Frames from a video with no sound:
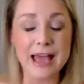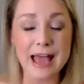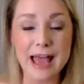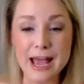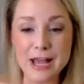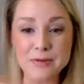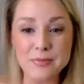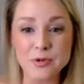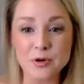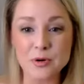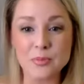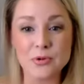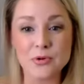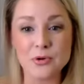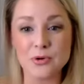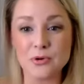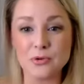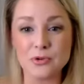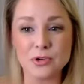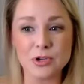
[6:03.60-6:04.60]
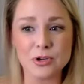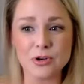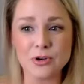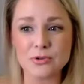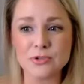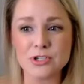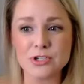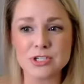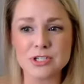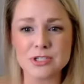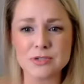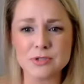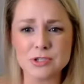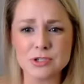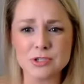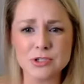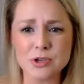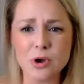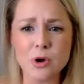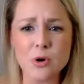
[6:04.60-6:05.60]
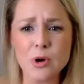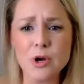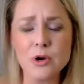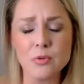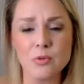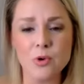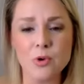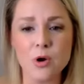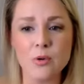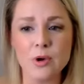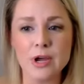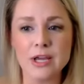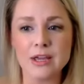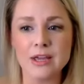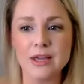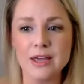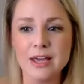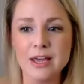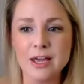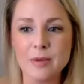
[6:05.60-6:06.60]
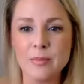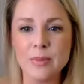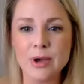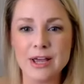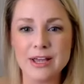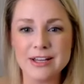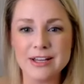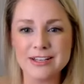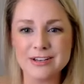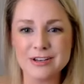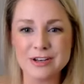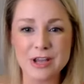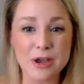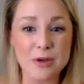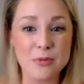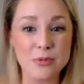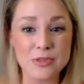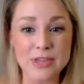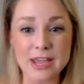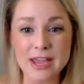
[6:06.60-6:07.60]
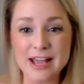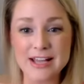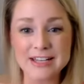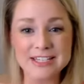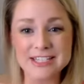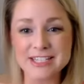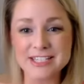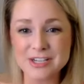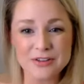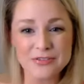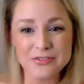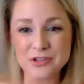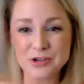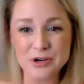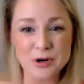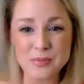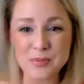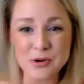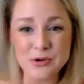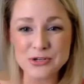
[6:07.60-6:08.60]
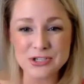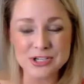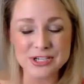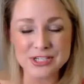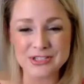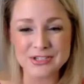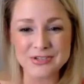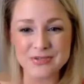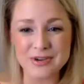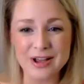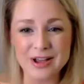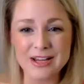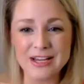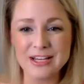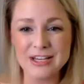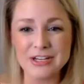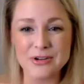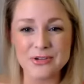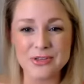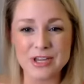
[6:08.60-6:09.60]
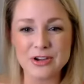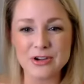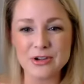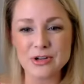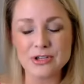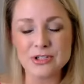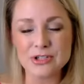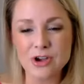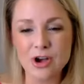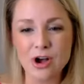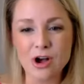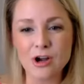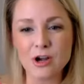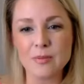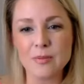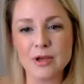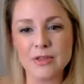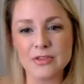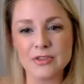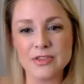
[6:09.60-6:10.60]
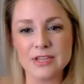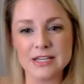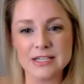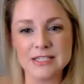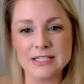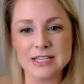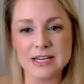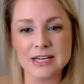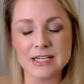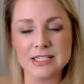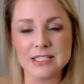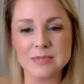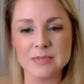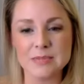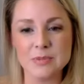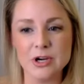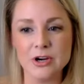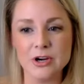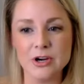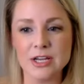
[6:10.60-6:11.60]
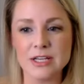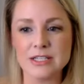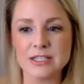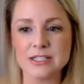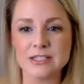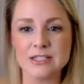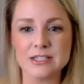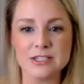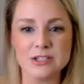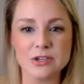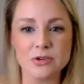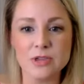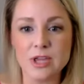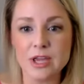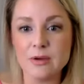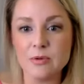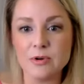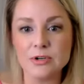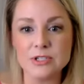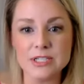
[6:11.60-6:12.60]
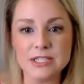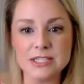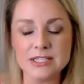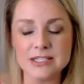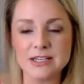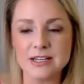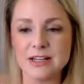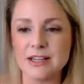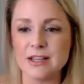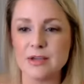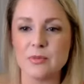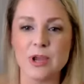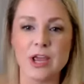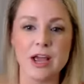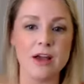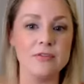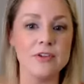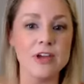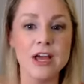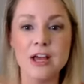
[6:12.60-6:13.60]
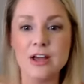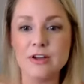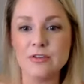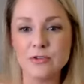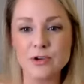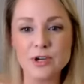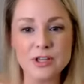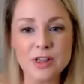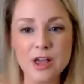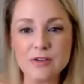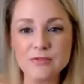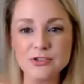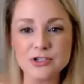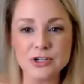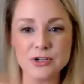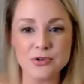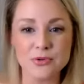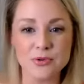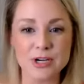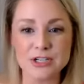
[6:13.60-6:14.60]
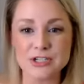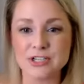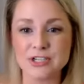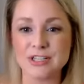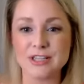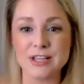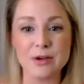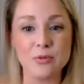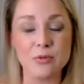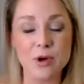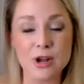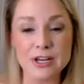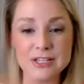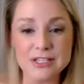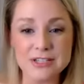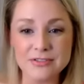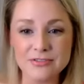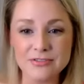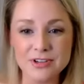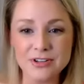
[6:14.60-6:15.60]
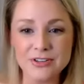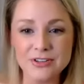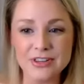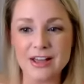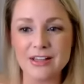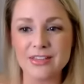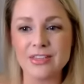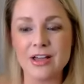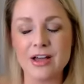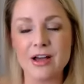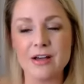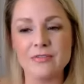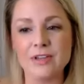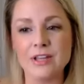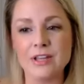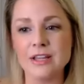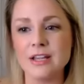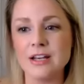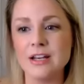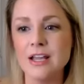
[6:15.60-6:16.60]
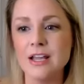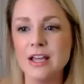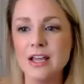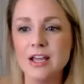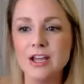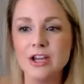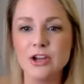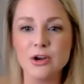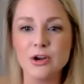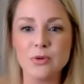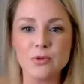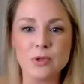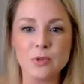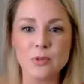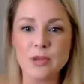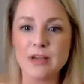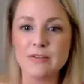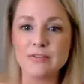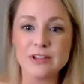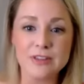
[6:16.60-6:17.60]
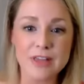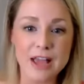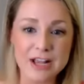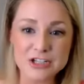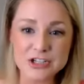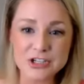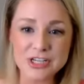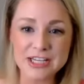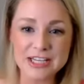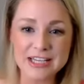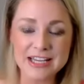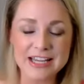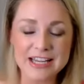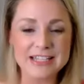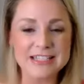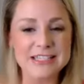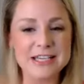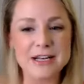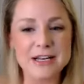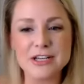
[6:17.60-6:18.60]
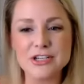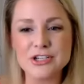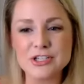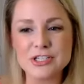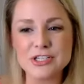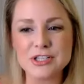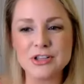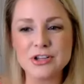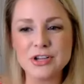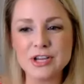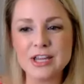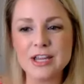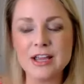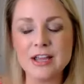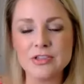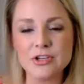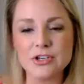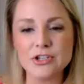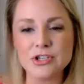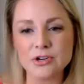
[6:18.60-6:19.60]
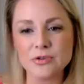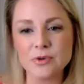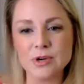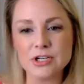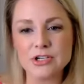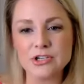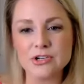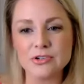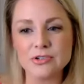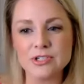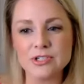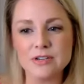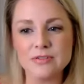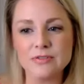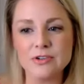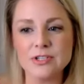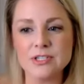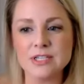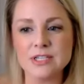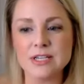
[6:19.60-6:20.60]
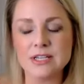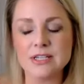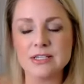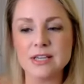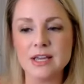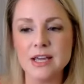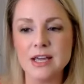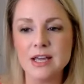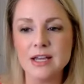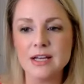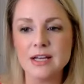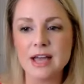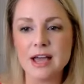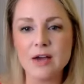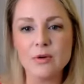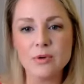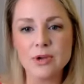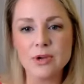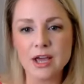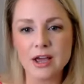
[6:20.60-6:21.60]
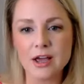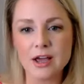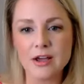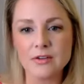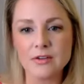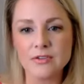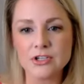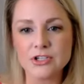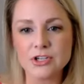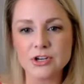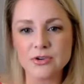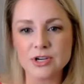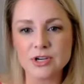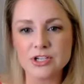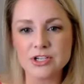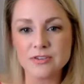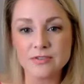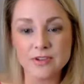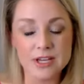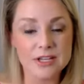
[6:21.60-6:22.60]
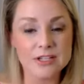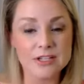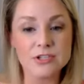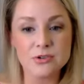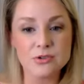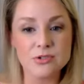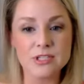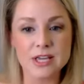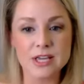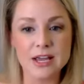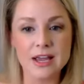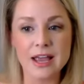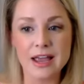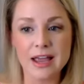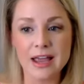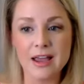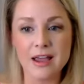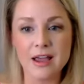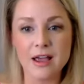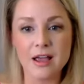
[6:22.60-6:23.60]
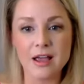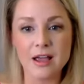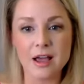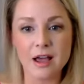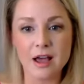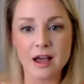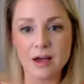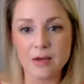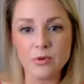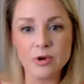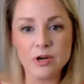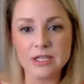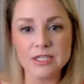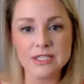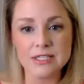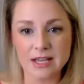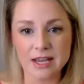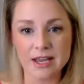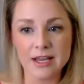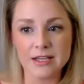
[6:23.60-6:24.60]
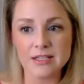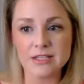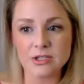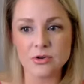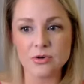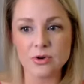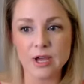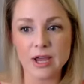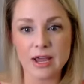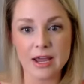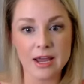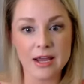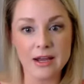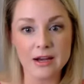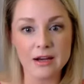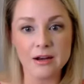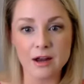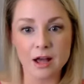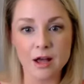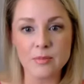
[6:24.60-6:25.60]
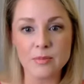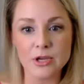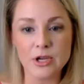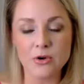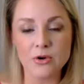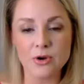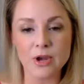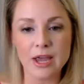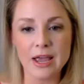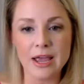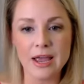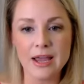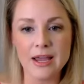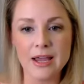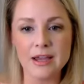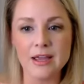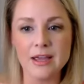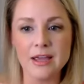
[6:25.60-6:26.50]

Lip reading: admirable, just so heroic, but they had to stuff their emotions, right? They couldn't talk about the things they'd experienced. And so they were distant. And then we have free love generation that wanted to feel that love. And then we have the latchkey kids, and just looking at the generational differences, now we have a generation of kids who say, hey, I want to say it's okay to not be okay.